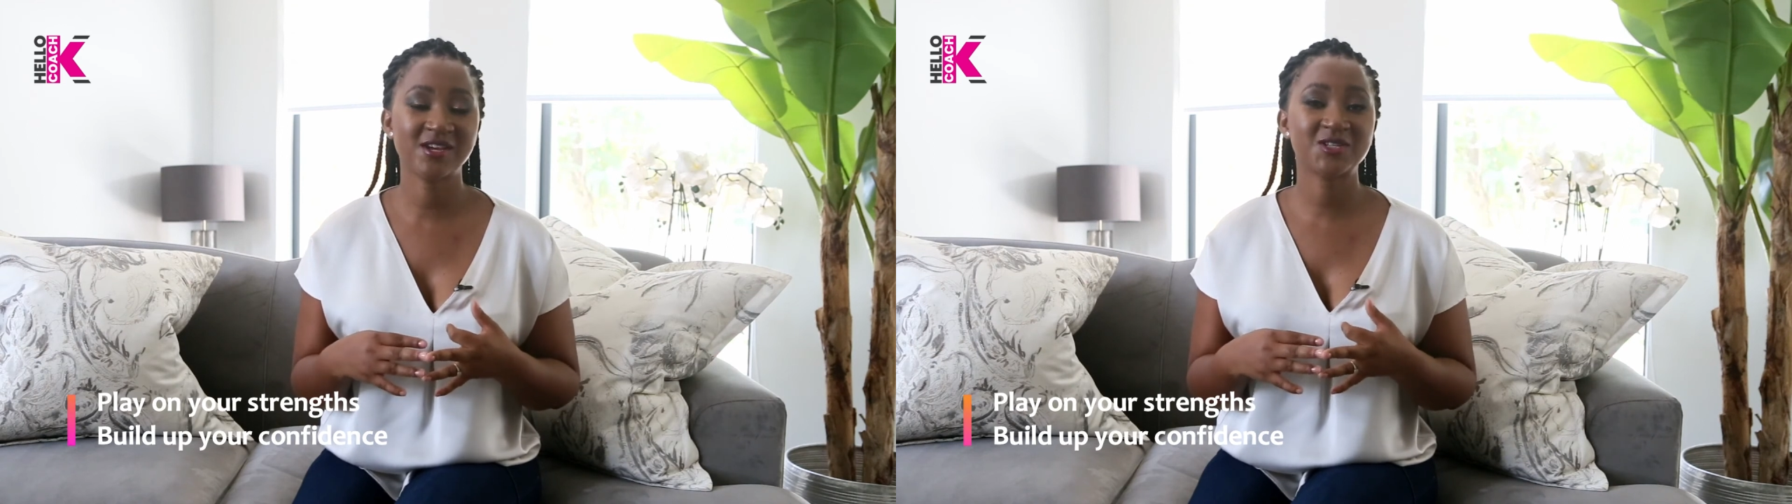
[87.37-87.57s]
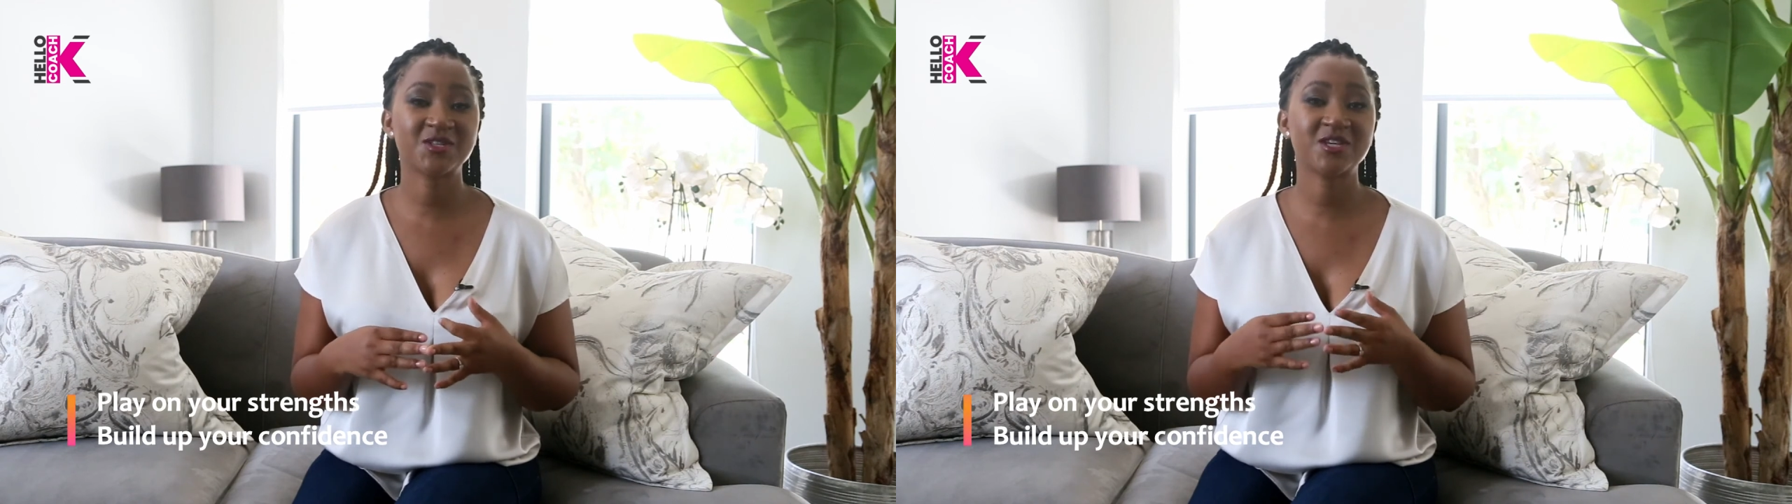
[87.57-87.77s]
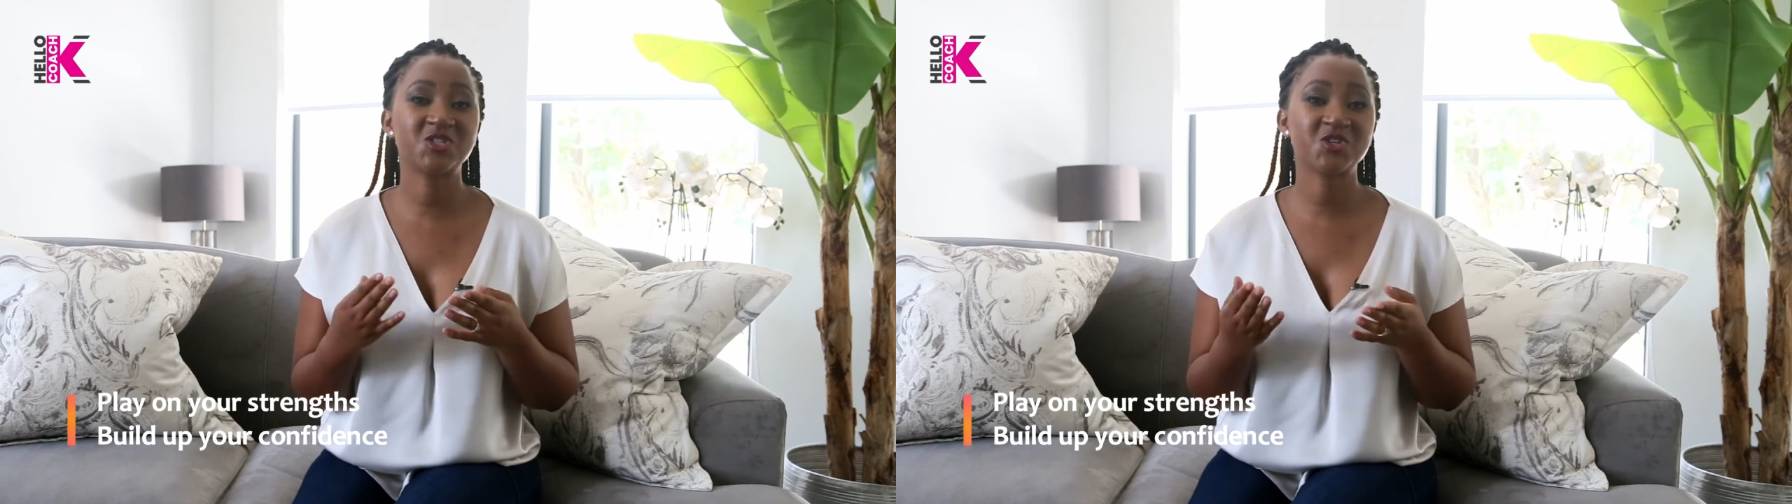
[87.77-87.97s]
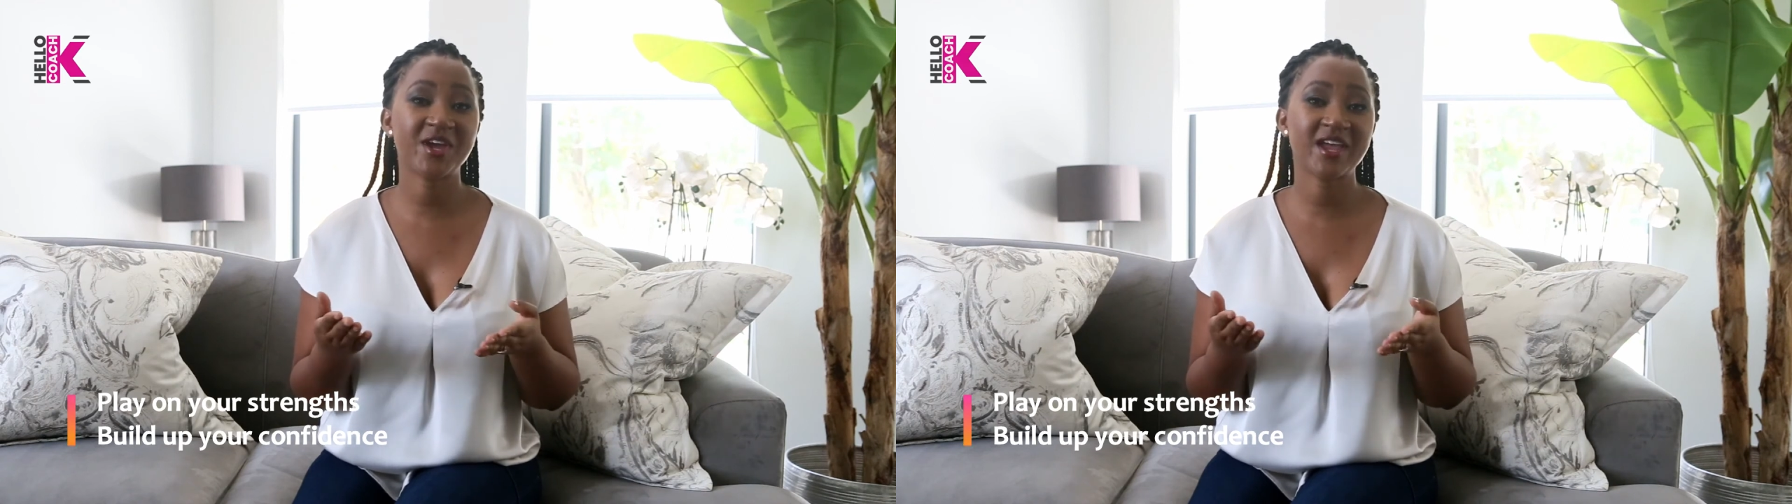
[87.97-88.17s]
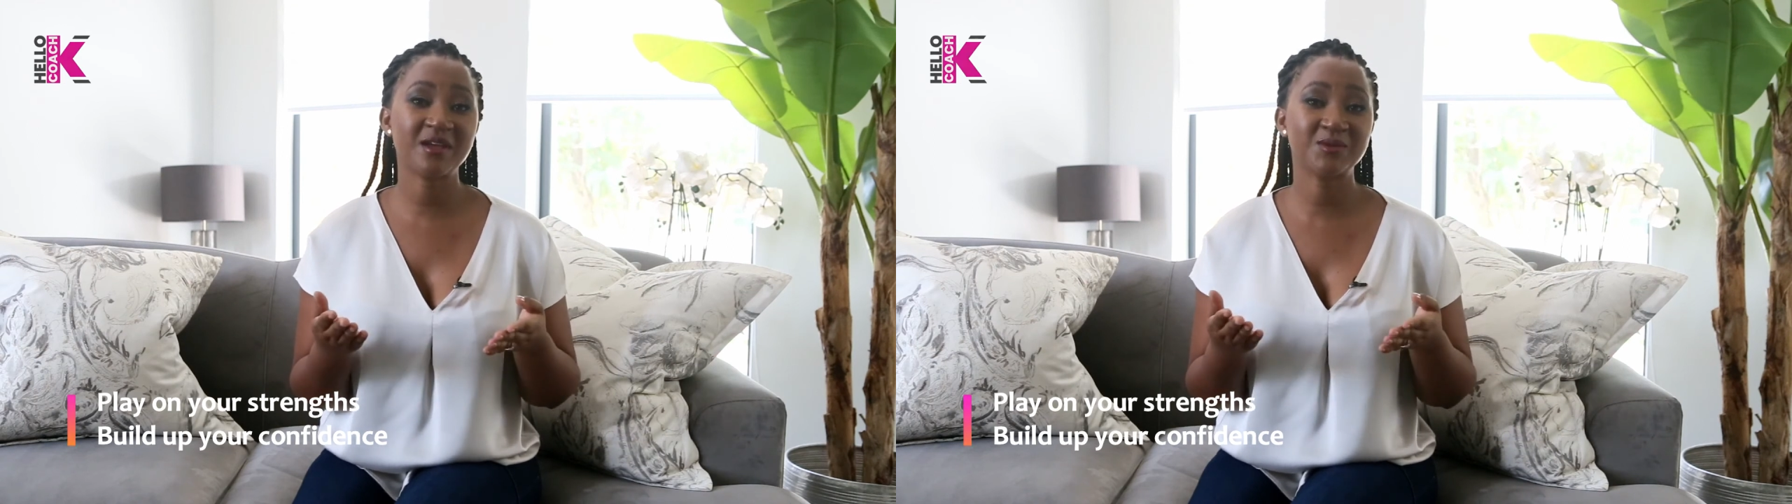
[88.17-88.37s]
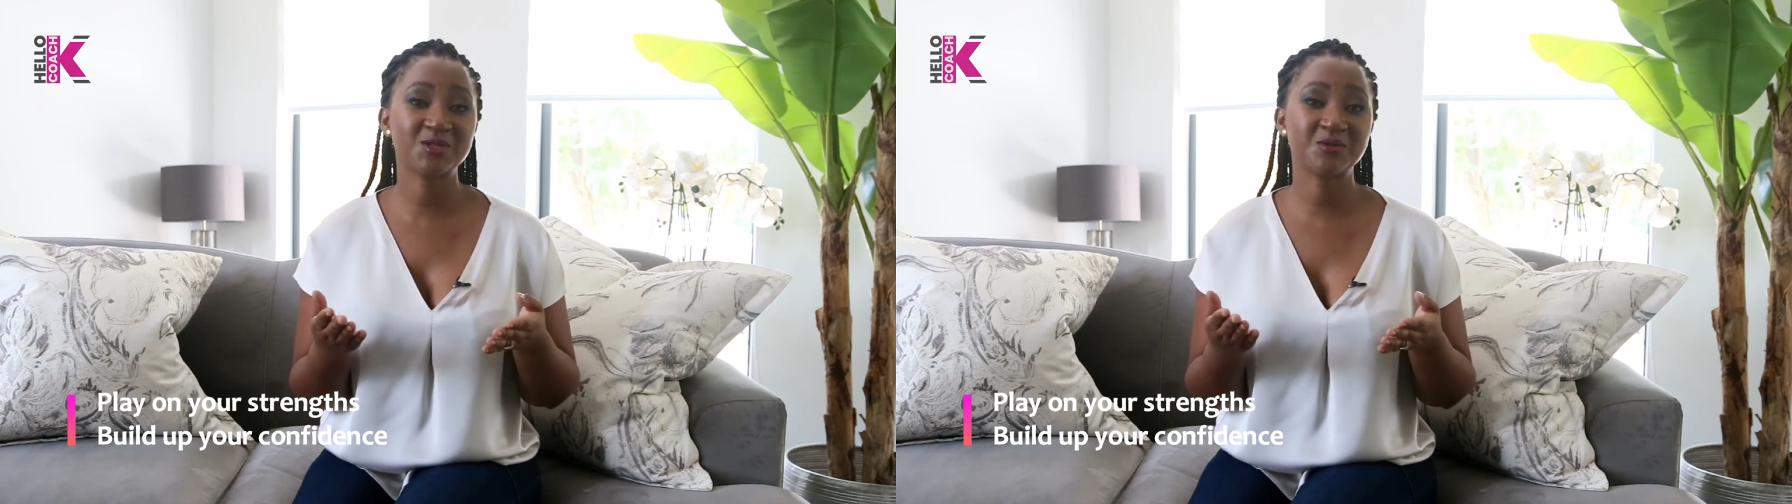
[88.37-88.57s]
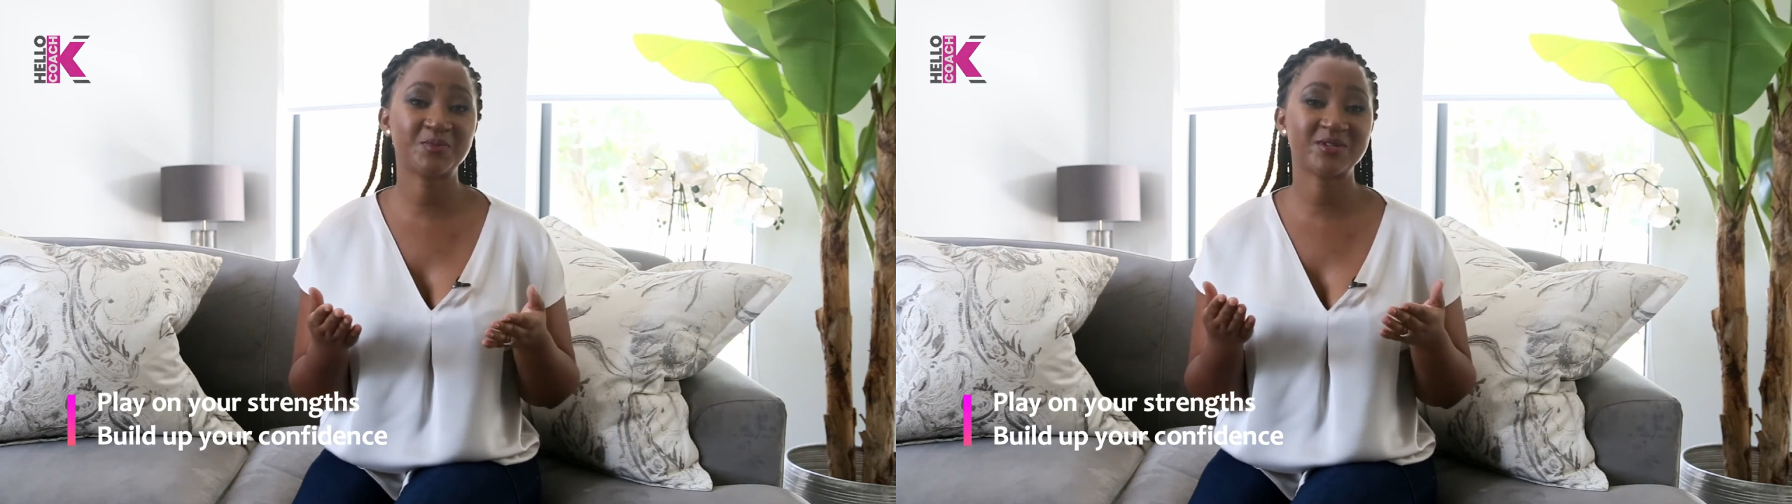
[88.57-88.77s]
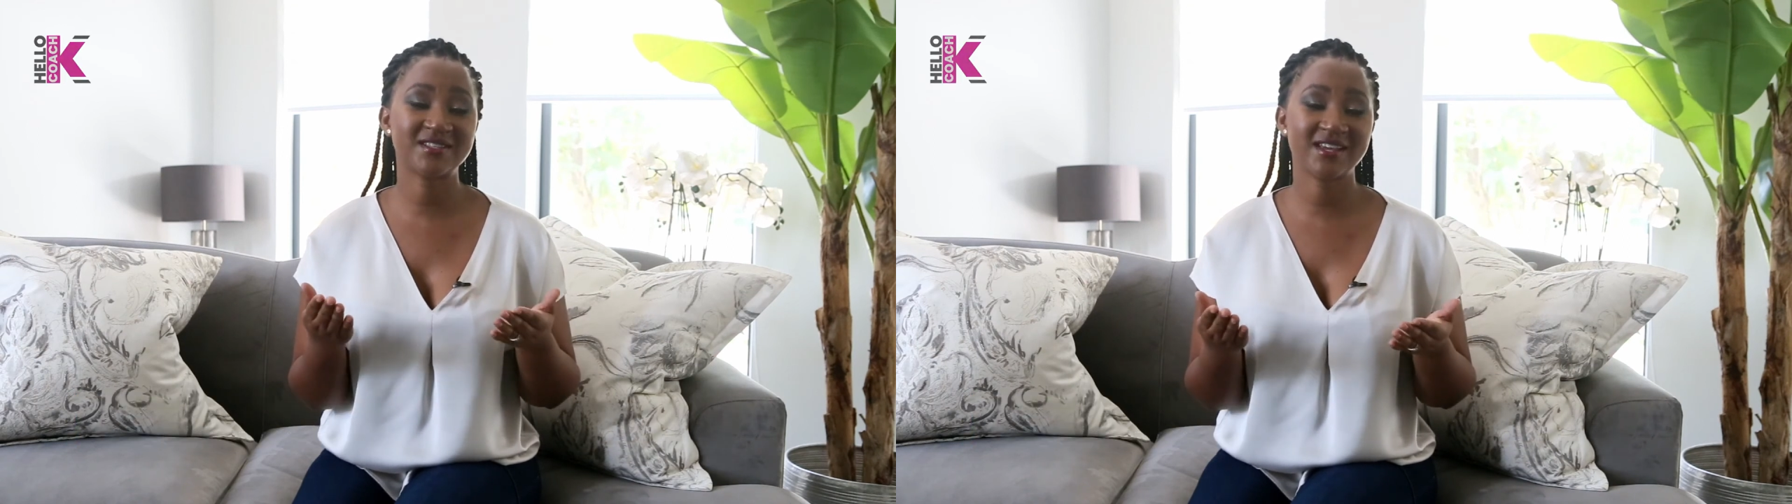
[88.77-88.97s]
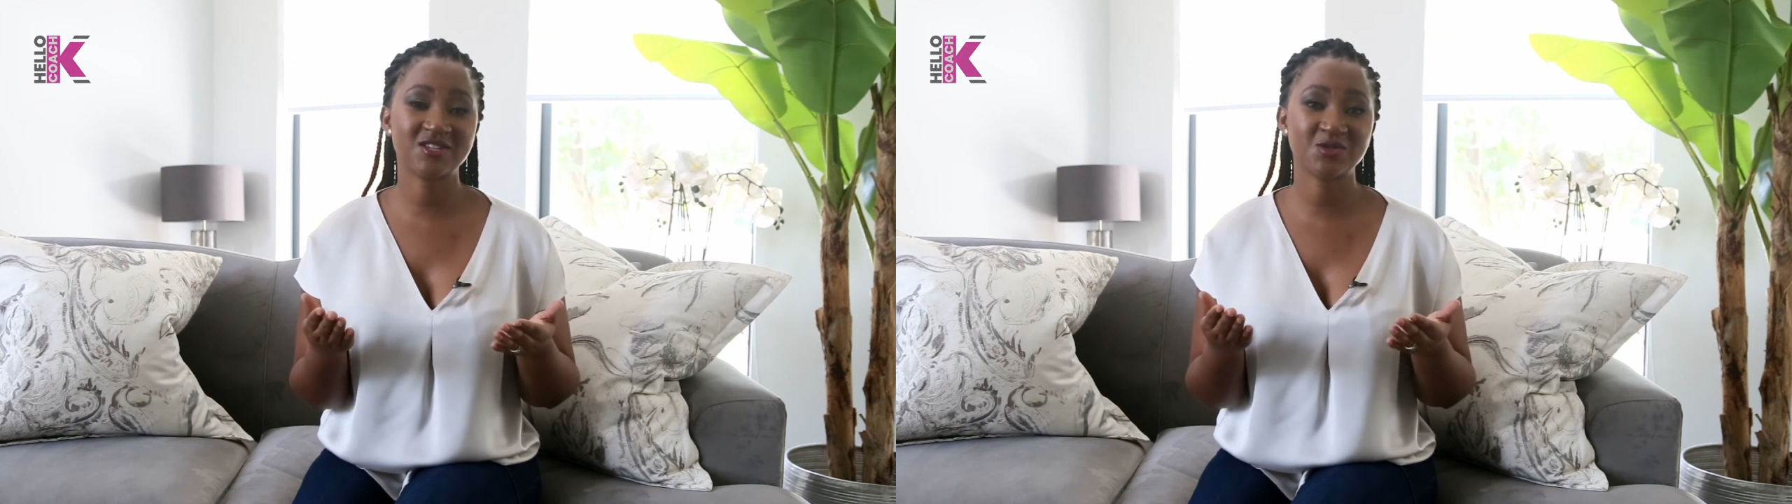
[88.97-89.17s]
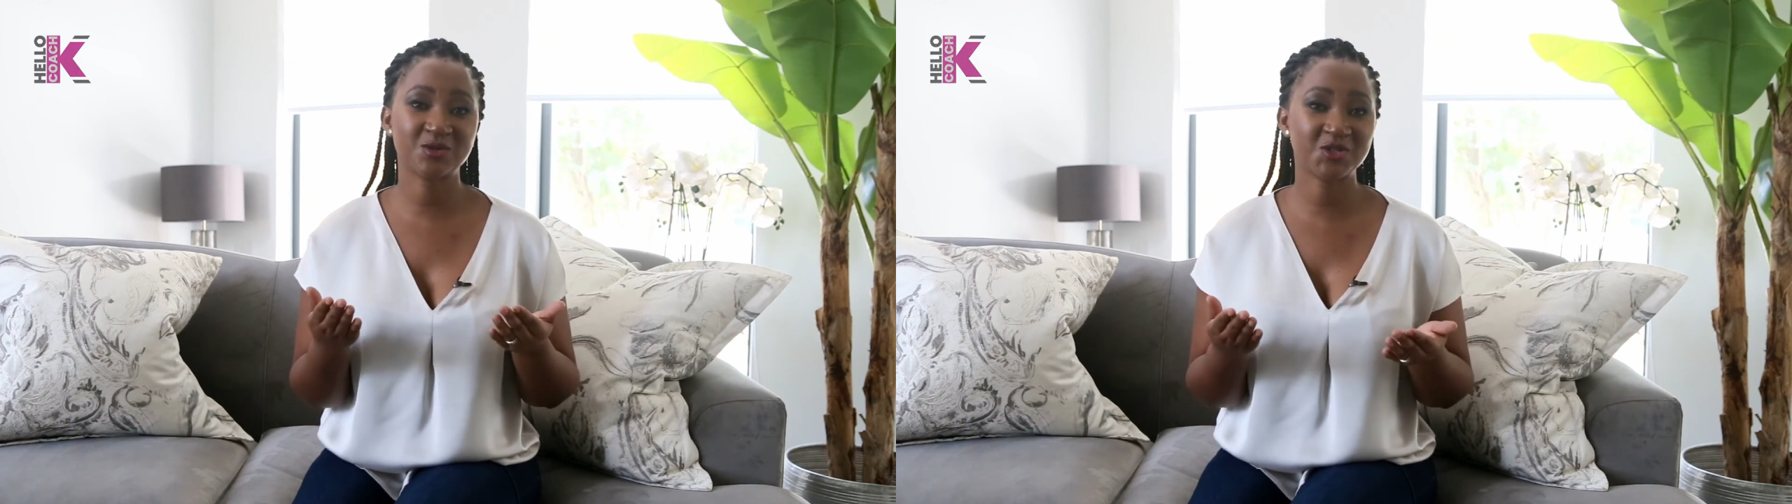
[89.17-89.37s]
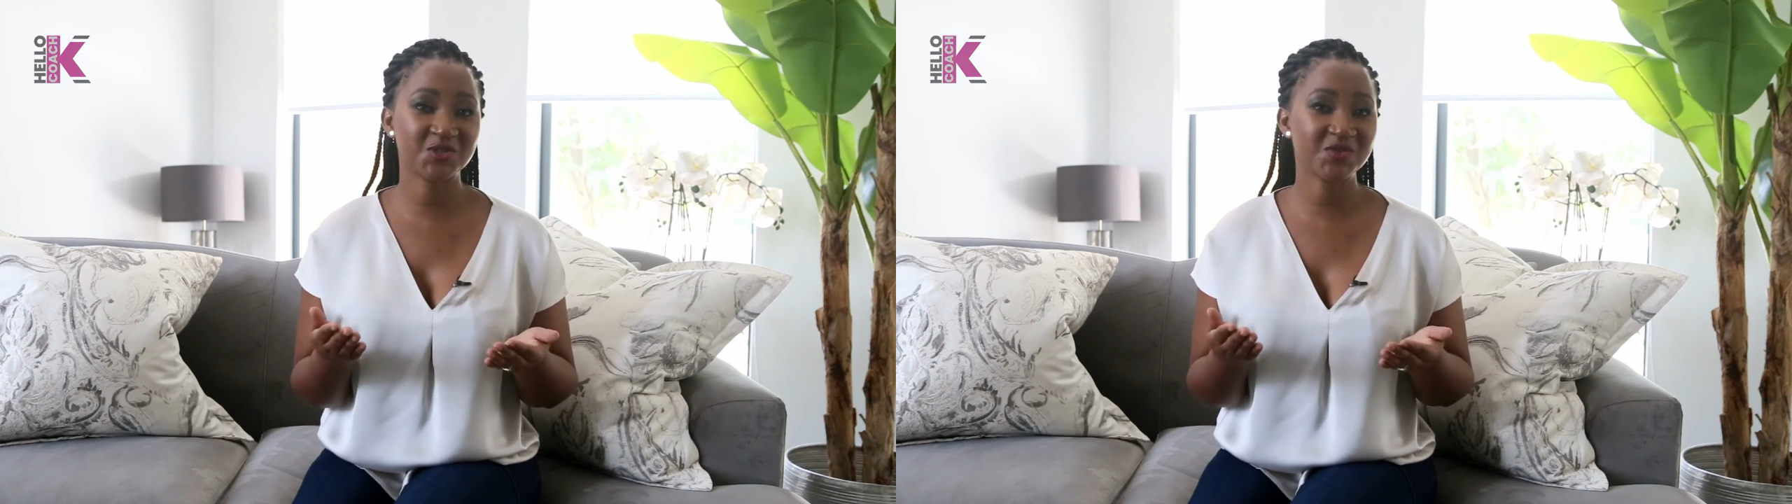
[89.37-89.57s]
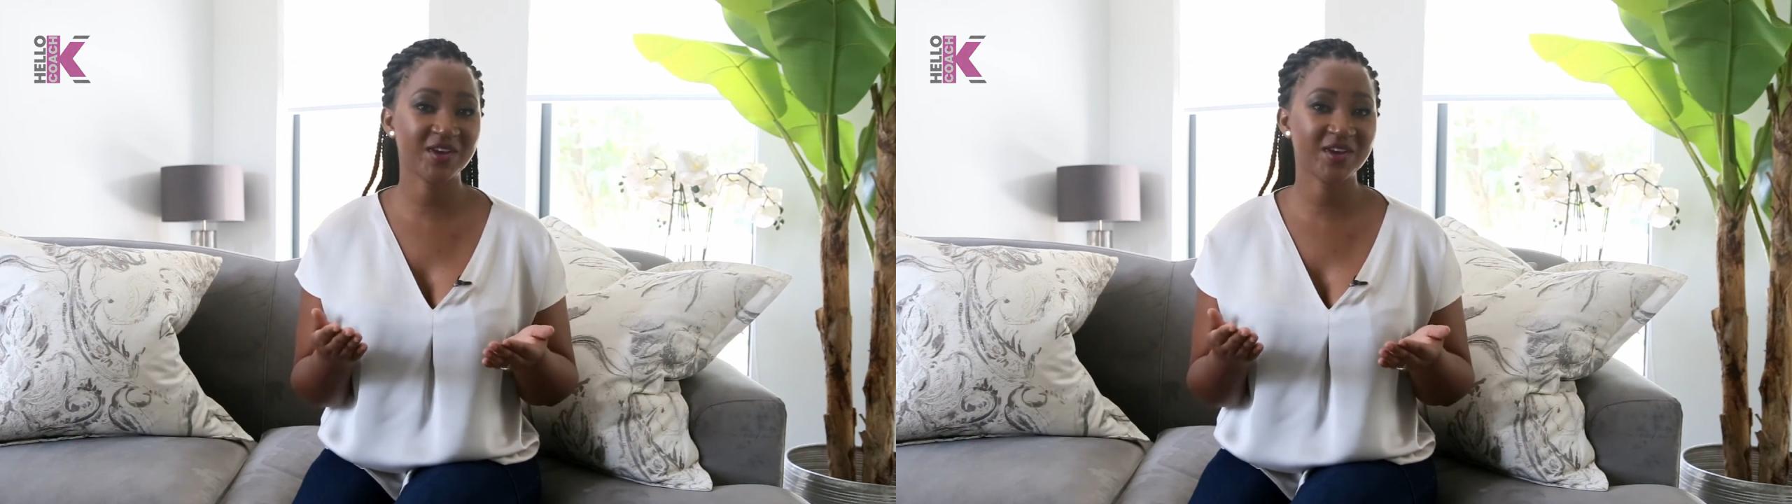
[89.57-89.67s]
so that you're able to present your true